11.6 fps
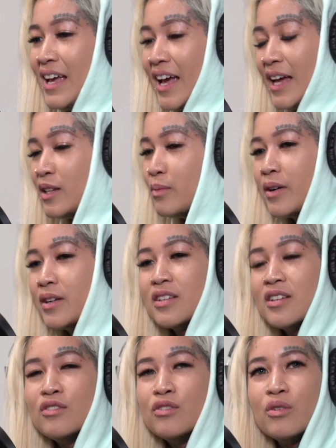anybody
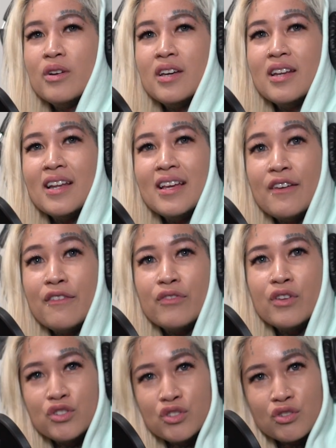can do it if
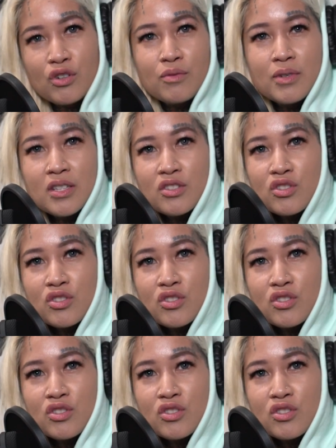they're determined.